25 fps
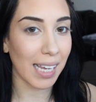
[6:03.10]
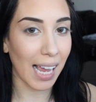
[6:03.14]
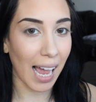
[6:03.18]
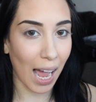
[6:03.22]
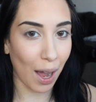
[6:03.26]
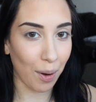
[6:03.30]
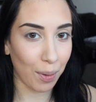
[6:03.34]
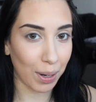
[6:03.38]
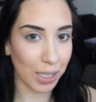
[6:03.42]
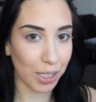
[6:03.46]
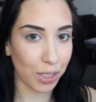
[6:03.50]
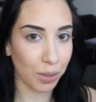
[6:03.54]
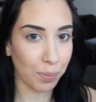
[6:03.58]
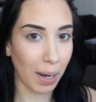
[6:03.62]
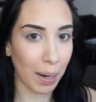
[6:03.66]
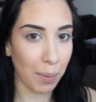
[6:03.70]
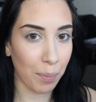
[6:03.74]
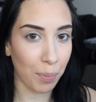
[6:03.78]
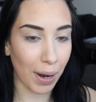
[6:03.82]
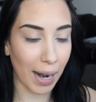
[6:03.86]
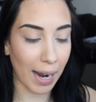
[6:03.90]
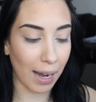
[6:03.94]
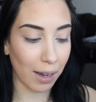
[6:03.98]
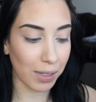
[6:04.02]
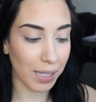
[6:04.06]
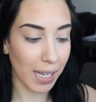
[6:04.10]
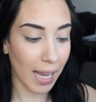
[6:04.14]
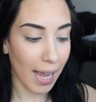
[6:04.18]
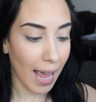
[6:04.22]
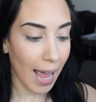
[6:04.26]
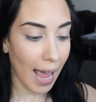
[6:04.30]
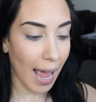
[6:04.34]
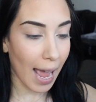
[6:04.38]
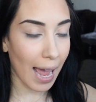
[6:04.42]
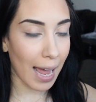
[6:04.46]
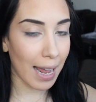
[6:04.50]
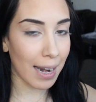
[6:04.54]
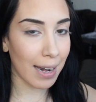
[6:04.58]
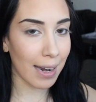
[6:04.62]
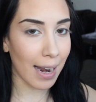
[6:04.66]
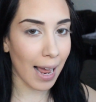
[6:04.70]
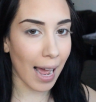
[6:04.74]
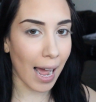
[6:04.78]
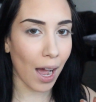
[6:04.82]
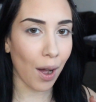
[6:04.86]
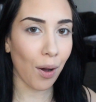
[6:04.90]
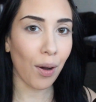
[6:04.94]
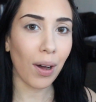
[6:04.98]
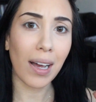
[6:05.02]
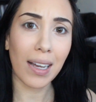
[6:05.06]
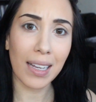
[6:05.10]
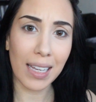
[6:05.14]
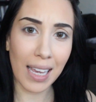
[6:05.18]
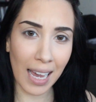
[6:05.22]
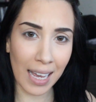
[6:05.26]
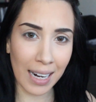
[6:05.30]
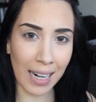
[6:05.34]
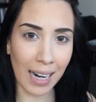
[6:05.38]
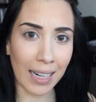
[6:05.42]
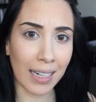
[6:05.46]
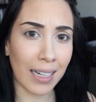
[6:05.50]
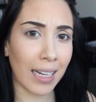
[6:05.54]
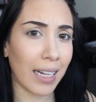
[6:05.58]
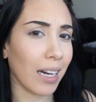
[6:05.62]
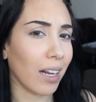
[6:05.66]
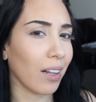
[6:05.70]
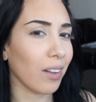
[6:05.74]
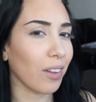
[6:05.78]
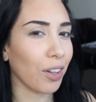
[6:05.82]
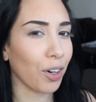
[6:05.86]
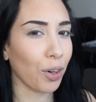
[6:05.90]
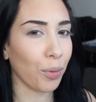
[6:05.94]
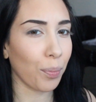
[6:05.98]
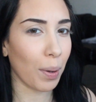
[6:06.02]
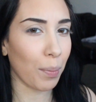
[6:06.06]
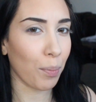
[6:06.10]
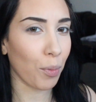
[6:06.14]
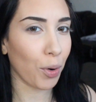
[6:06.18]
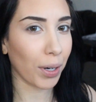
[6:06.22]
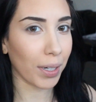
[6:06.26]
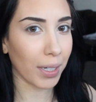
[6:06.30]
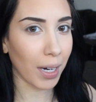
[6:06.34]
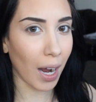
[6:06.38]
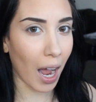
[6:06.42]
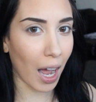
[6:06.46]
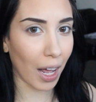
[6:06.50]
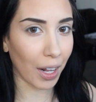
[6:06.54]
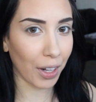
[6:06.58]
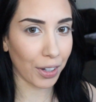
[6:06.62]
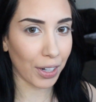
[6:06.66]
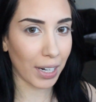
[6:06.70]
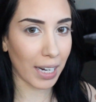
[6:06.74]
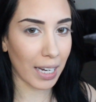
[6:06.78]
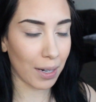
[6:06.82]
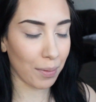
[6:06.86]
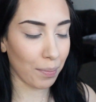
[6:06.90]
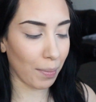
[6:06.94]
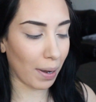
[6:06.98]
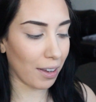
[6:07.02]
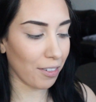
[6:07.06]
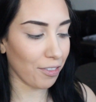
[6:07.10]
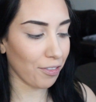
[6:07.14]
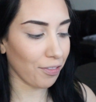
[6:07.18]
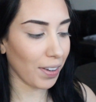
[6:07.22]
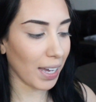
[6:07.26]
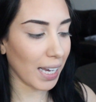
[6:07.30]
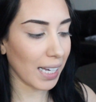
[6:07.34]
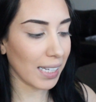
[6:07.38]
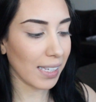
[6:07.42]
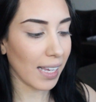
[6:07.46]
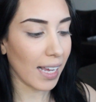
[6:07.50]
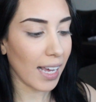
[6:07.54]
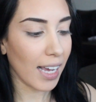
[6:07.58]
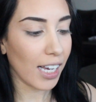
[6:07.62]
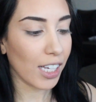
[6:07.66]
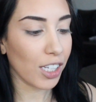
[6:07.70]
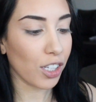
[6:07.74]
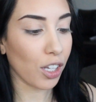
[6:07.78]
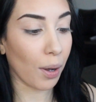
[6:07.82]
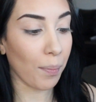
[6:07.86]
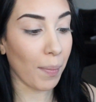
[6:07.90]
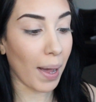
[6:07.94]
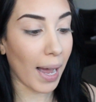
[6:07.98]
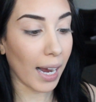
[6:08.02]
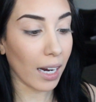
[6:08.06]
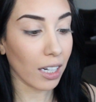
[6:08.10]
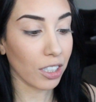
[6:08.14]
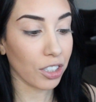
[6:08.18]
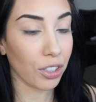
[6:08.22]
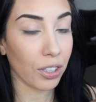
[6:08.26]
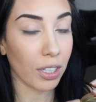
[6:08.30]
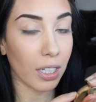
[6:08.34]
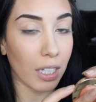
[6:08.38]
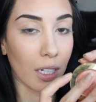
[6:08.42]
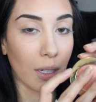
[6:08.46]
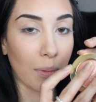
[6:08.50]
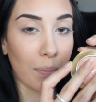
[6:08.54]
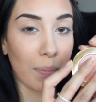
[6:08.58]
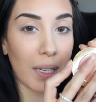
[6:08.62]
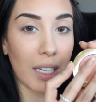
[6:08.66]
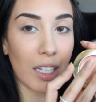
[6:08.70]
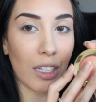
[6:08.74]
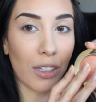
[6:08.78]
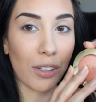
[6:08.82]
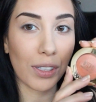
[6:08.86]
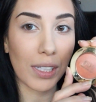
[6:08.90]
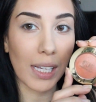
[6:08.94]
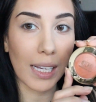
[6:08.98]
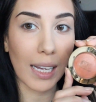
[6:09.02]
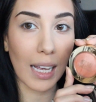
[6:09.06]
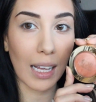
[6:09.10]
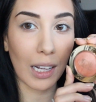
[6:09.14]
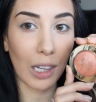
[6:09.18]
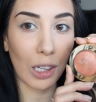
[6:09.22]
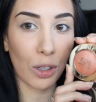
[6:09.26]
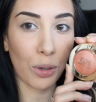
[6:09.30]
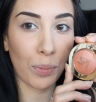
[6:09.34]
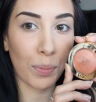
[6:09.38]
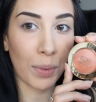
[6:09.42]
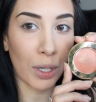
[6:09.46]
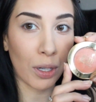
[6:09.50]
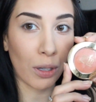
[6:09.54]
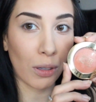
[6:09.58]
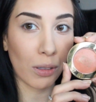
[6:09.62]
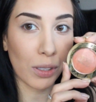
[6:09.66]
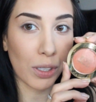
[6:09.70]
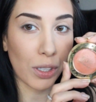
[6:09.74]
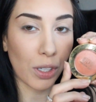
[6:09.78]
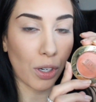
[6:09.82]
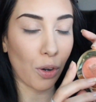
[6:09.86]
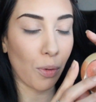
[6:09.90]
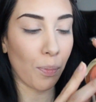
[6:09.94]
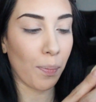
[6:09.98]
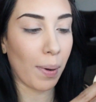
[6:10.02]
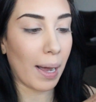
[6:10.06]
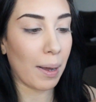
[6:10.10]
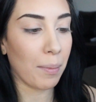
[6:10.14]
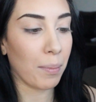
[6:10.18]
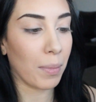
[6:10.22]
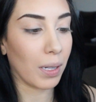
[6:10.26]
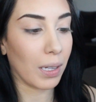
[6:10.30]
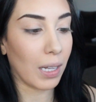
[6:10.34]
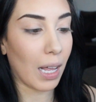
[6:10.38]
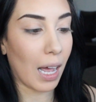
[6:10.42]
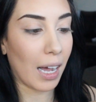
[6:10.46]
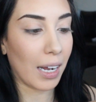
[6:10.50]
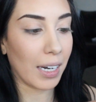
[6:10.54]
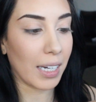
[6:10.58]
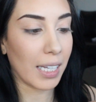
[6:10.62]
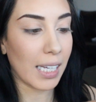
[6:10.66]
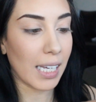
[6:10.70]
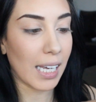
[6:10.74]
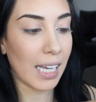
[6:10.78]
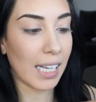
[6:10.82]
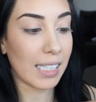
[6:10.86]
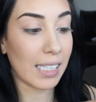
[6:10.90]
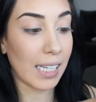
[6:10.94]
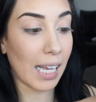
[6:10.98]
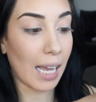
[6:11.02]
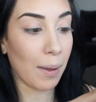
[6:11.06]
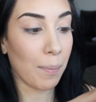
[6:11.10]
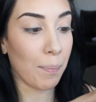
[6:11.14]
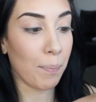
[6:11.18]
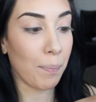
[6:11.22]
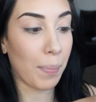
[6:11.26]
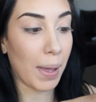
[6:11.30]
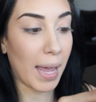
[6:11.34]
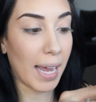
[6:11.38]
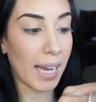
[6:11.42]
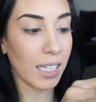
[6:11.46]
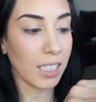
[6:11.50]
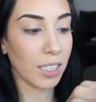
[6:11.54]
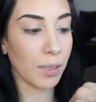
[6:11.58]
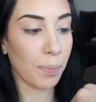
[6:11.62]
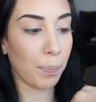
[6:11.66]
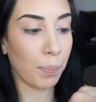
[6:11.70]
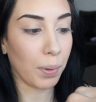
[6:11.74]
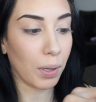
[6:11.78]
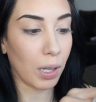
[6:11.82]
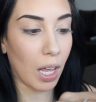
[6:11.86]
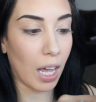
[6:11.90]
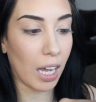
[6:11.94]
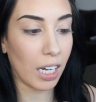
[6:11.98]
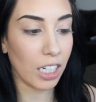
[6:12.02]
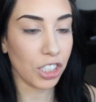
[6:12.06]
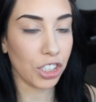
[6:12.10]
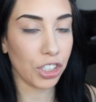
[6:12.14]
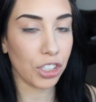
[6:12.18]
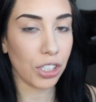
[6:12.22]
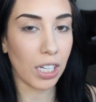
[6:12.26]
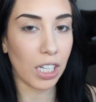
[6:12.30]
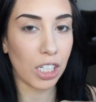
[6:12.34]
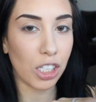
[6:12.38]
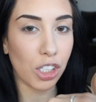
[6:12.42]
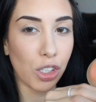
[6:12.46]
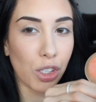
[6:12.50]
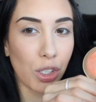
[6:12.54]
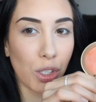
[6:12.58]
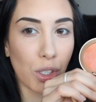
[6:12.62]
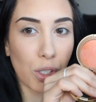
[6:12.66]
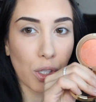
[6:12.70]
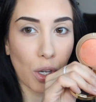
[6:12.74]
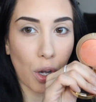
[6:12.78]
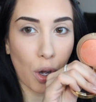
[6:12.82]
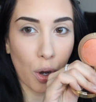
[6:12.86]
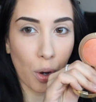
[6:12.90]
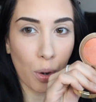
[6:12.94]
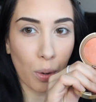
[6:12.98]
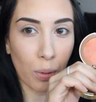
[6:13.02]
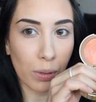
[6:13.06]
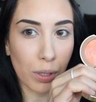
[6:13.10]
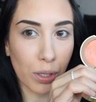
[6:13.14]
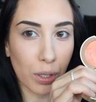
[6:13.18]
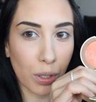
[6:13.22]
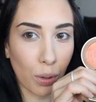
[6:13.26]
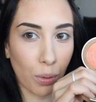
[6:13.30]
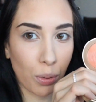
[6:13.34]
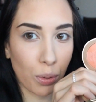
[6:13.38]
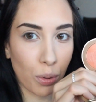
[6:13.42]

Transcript: see how I do my brows. And now, again, I need a little bit more color in my face. So I'm actually gonna be using Luminoso by Milani. It's a baked blush. It's so